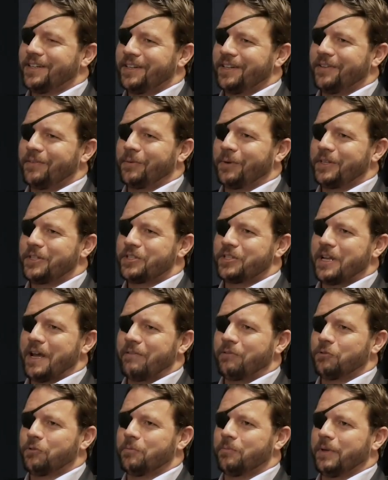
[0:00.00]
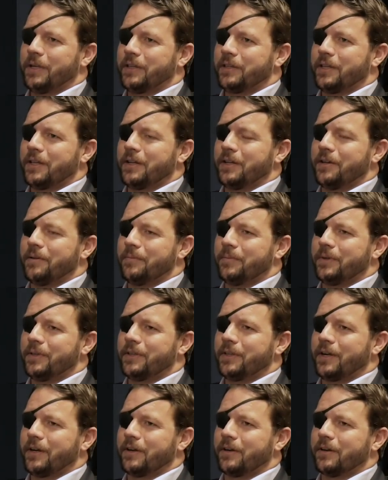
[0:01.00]
and we just have to admit that
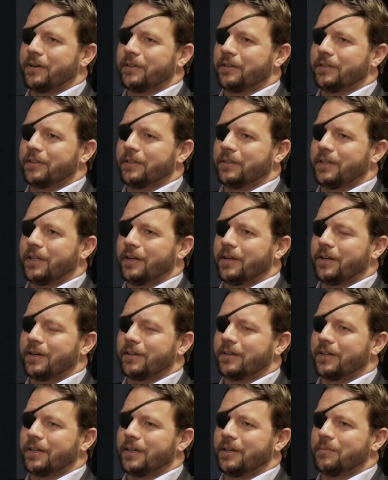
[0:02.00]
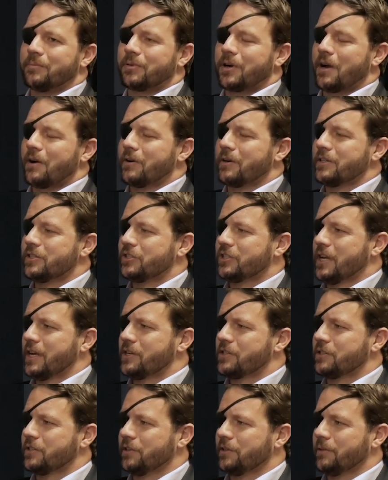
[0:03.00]
our priorities
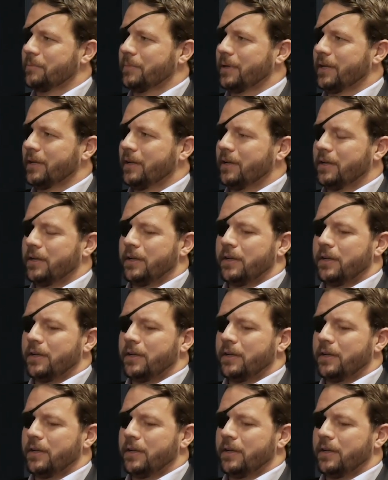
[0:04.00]
changed a little bit,